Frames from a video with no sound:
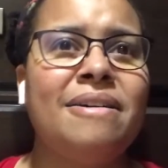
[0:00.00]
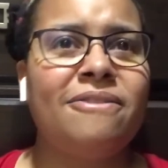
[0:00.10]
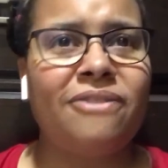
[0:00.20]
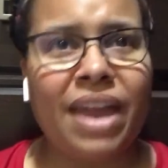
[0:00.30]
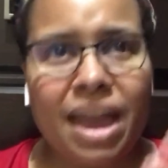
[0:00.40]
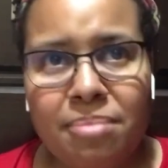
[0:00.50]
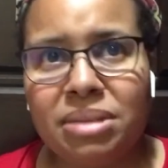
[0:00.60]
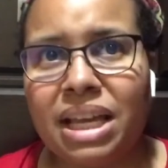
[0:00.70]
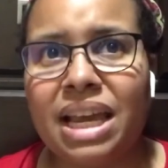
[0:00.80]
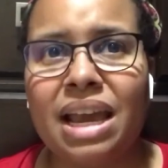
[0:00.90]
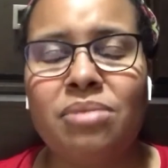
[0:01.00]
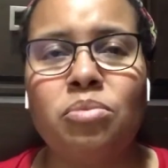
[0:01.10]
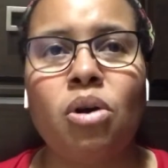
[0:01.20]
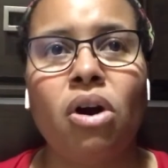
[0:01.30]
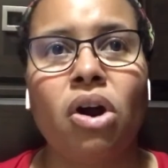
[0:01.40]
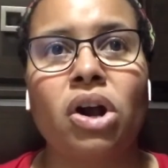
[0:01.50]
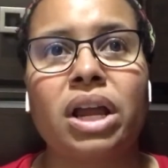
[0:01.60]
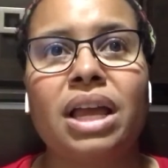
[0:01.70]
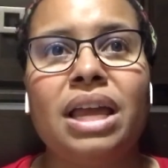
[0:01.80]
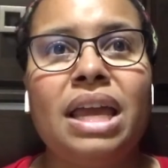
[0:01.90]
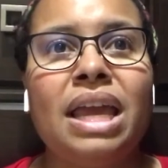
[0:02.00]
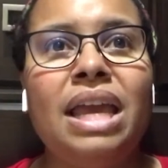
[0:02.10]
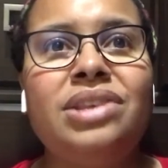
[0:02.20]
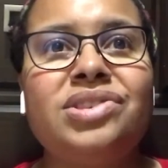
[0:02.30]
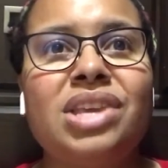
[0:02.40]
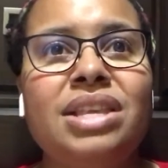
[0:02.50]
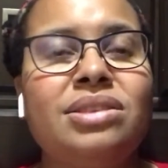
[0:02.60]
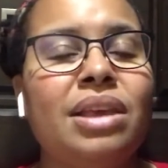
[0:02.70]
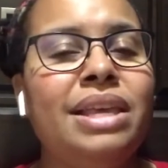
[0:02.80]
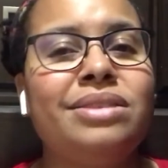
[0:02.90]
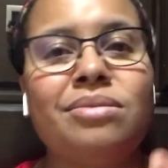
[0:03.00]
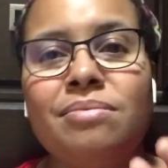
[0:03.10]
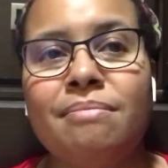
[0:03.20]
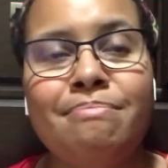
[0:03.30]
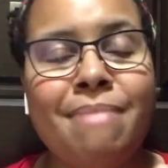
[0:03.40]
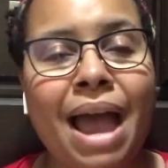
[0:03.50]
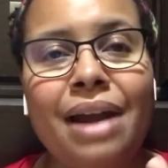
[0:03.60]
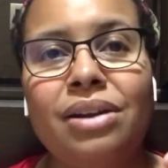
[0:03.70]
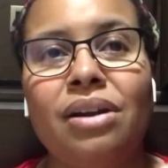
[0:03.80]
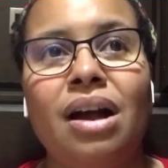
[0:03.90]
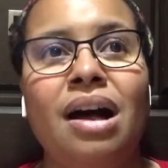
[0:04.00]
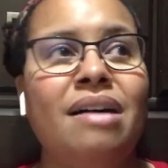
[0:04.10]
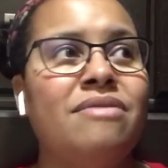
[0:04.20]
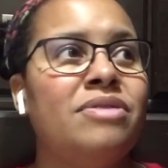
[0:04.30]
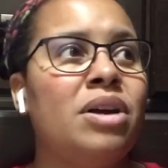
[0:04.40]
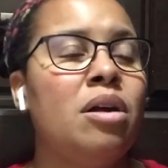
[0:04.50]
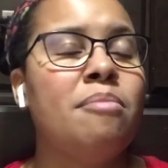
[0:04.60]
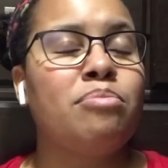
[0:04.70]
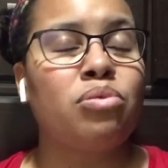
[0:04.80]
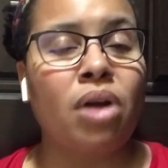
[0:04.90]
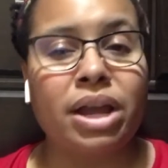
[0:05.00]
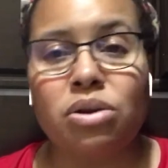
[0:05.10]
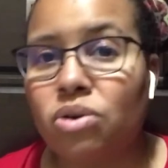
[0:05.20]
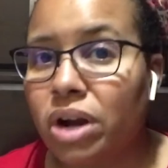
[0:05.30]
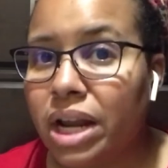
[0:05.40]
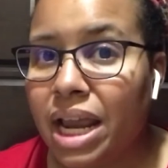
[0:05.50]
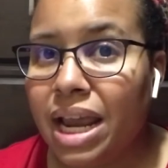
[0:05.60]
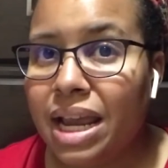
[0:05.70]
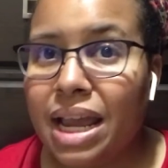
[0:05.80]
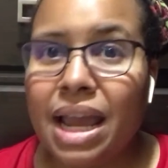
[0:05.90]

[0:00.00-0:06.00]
family and work, it's a matter of priority,